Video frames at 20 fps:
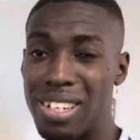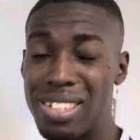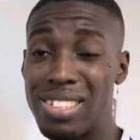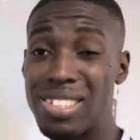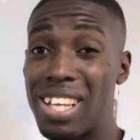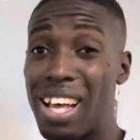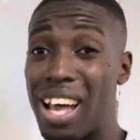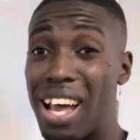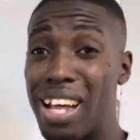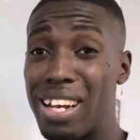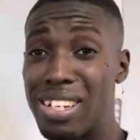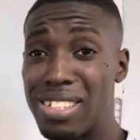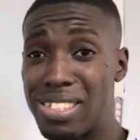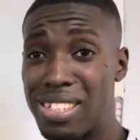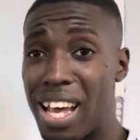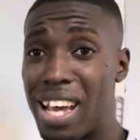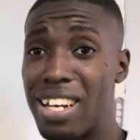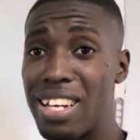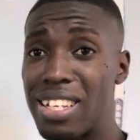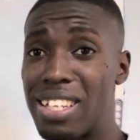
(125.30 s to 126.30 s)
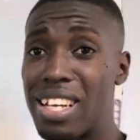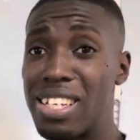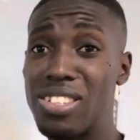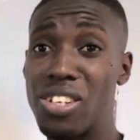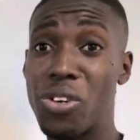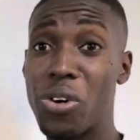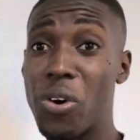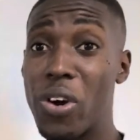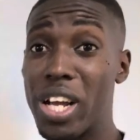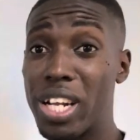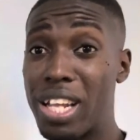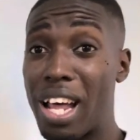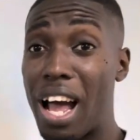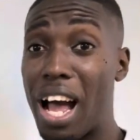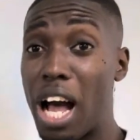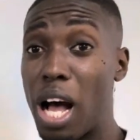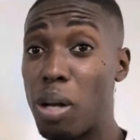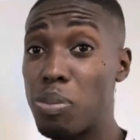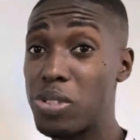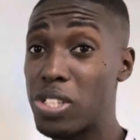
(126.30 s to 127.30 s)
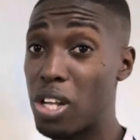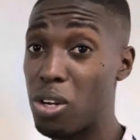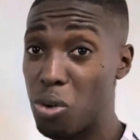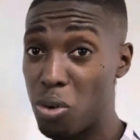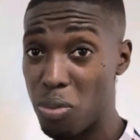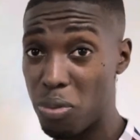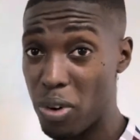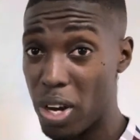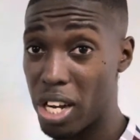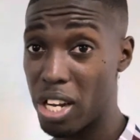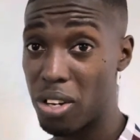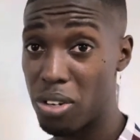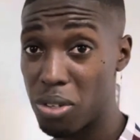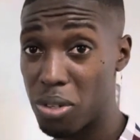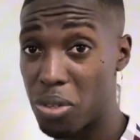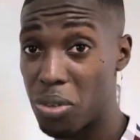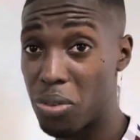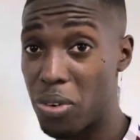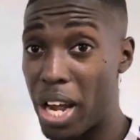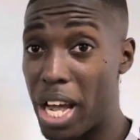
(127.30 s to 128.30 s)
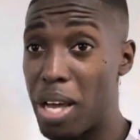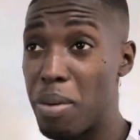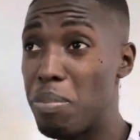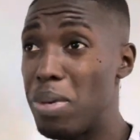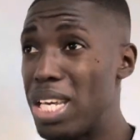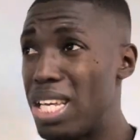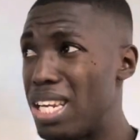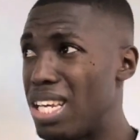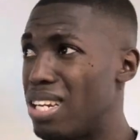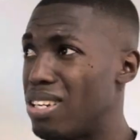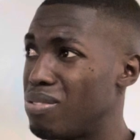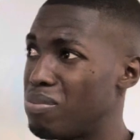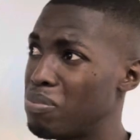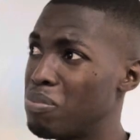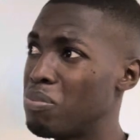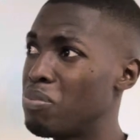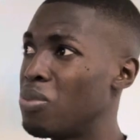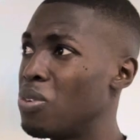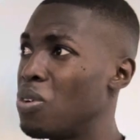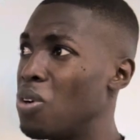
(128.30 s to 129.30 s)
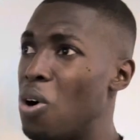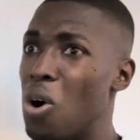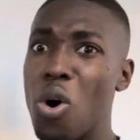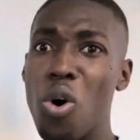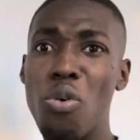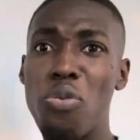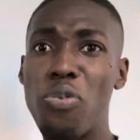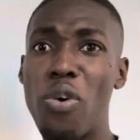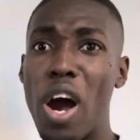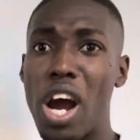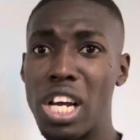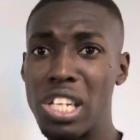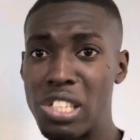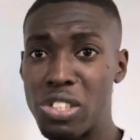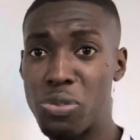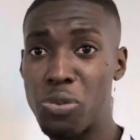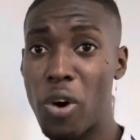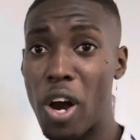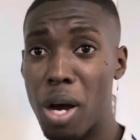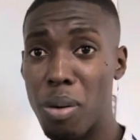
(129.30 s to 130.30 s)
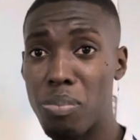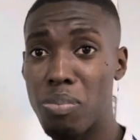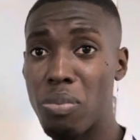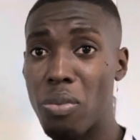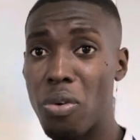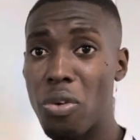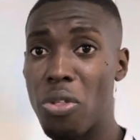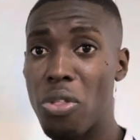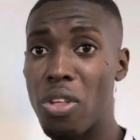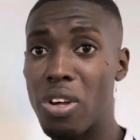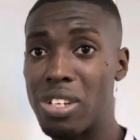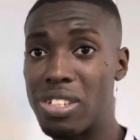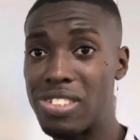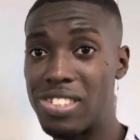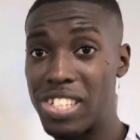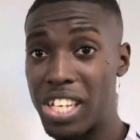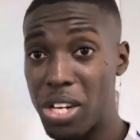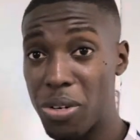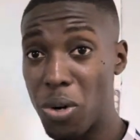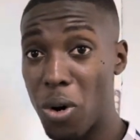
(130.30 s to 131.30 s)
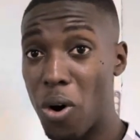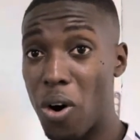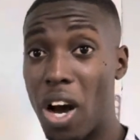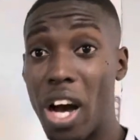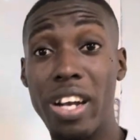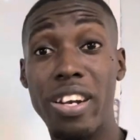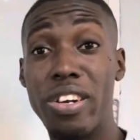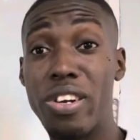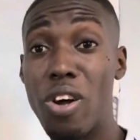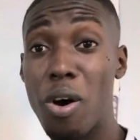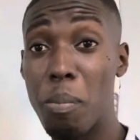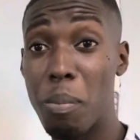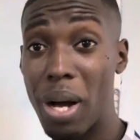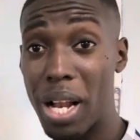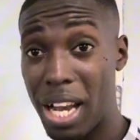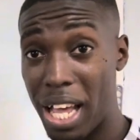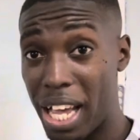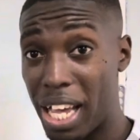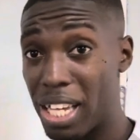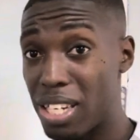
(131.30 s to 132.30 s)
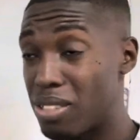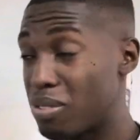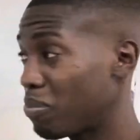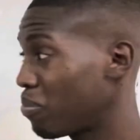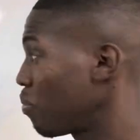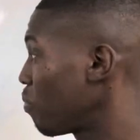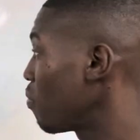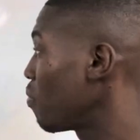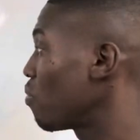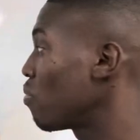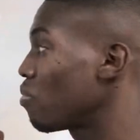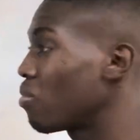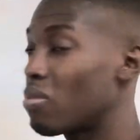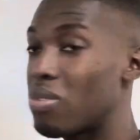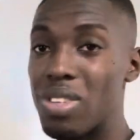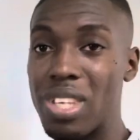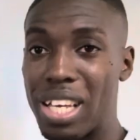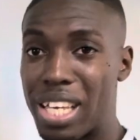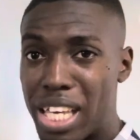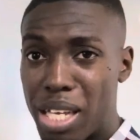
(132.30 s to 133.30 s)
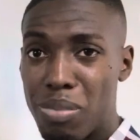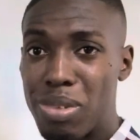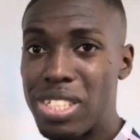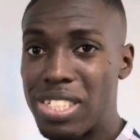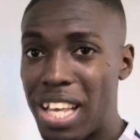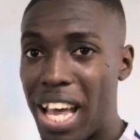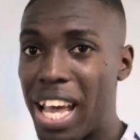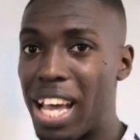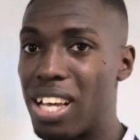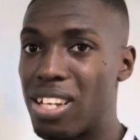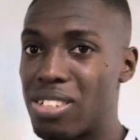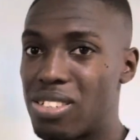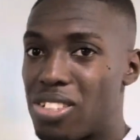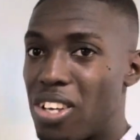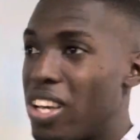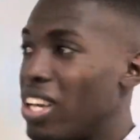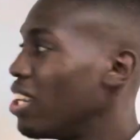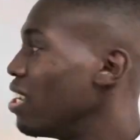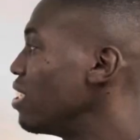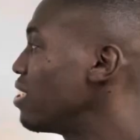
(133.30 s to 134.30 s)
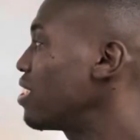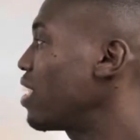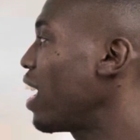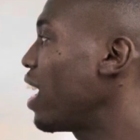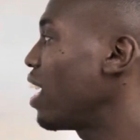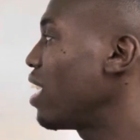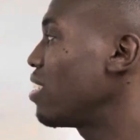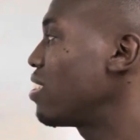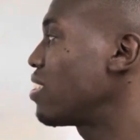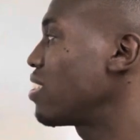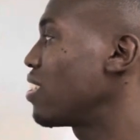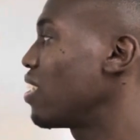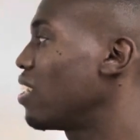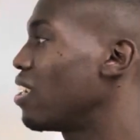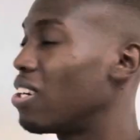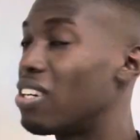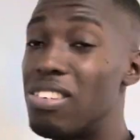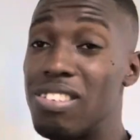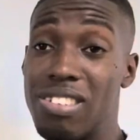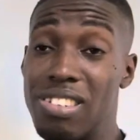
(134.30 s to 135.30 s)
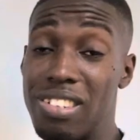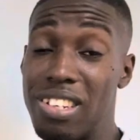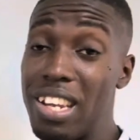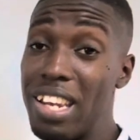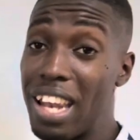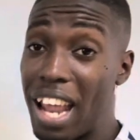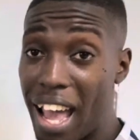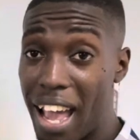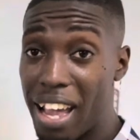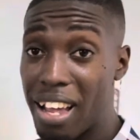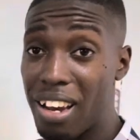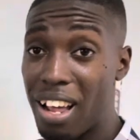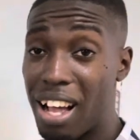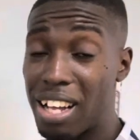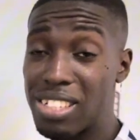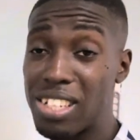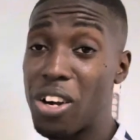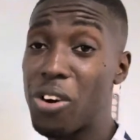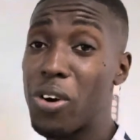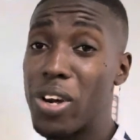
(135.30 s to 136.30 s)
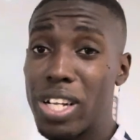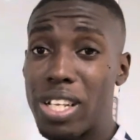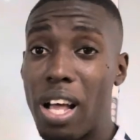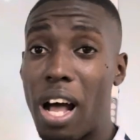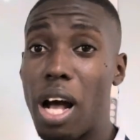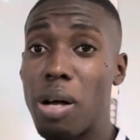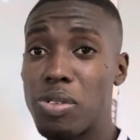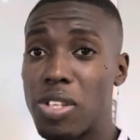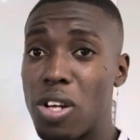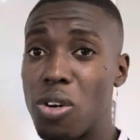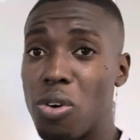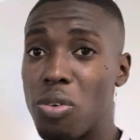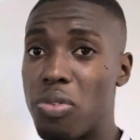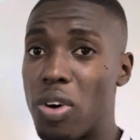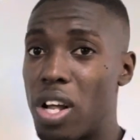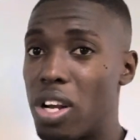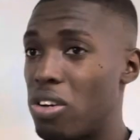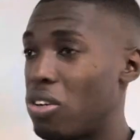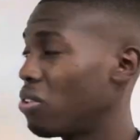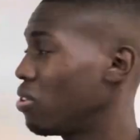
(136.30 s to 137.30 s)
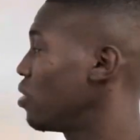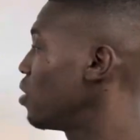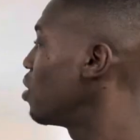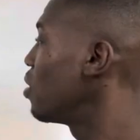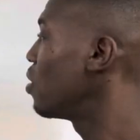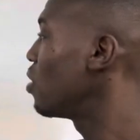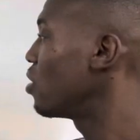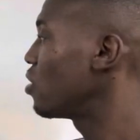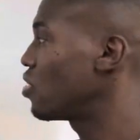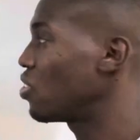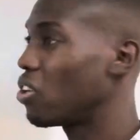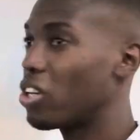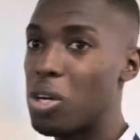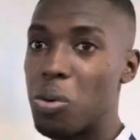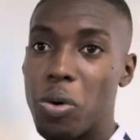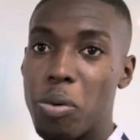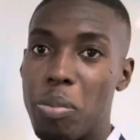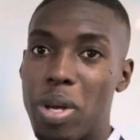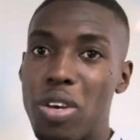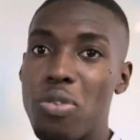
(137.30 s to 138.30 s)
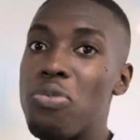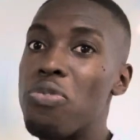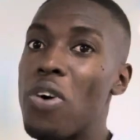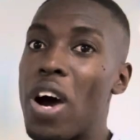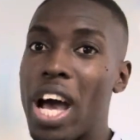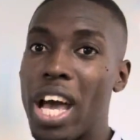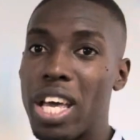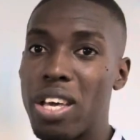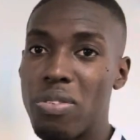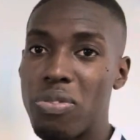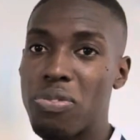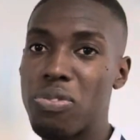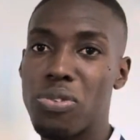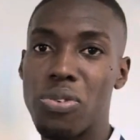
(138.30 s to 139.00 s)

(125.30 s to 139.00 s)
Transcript: the sign that has a greater absolute value, right? Meaning how far it's from 0 on the number line, you keep the sign. So in this case, the 9 has a greater absolute value. So it would be 5